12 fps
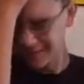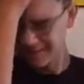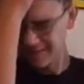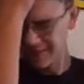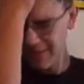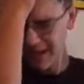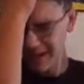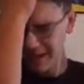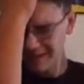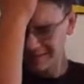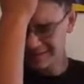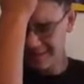Okay. What do you
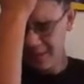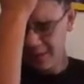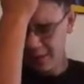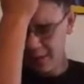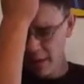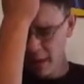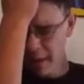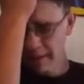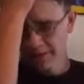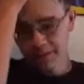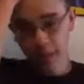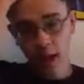think about that?
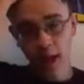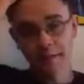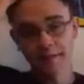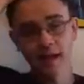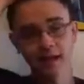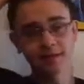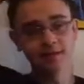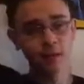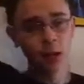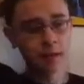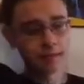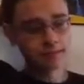
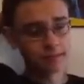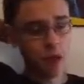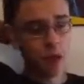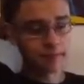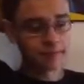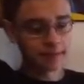oh.